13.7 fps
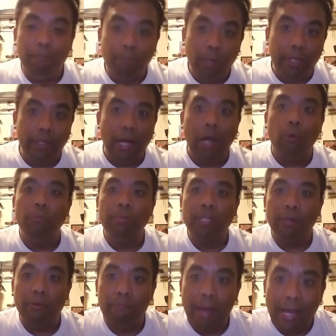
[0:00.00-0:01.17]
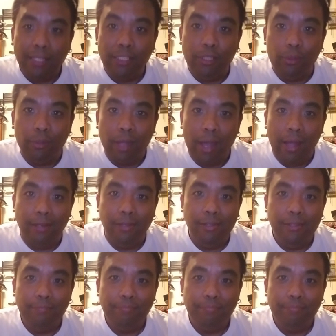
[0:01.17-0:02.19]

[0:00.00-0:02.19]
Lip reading: But I will be coming back to you again